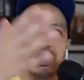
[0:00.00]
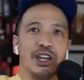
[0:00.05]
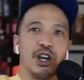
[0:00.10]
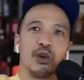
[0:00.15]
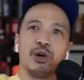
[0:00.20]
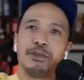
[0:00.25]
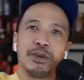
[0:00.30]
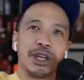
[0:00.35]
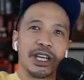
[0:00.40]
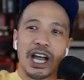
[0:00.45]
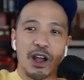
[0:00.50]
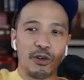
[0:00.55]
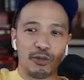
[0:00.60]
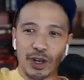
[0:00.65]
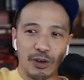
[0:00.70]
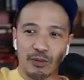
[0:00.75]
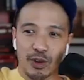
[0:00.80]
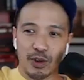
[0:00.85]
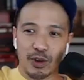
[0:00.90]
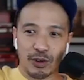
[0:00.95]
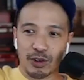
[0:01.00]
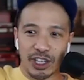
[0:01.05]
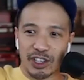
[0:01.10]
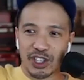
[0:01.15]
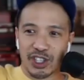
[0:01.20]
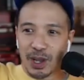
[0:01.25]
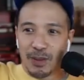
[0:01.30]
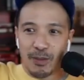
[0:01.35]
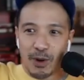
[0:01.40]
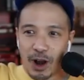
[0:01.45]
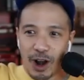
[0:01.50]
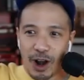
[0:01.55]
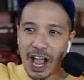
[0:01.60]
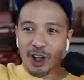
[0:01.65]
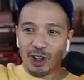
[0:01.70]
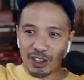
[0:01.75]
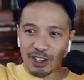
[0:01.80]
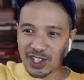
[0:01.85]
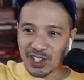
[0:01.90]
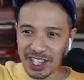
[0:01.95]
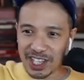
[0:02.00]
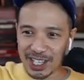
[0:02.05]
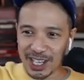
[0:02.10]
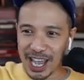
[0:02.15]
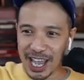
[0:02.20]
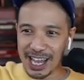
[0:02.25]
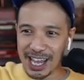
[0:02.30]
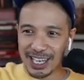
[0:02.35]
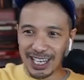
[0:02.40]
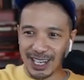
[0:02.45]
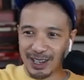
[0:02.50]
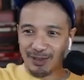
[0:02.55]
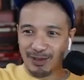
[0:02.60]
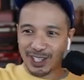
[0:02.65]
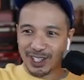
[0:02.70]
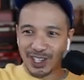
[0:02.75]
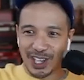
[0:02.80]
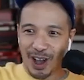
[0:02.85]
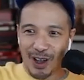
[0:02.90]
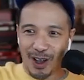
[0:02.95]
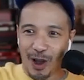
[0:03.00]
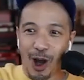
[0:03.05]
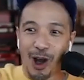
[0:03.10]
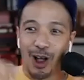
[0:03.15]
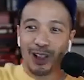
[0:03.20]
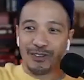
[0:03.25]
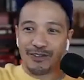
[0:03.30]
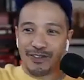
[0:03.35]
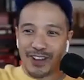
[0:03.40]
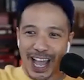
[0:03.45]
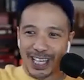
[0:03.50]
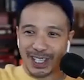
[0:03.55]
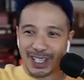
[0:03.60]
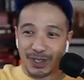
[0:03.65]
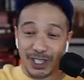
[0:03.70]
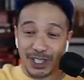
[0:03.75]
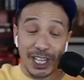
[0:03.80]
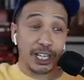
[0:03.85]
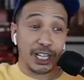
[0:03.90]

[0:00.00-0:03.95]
equipment got rerouted somewhere else and it was all a vast mistake.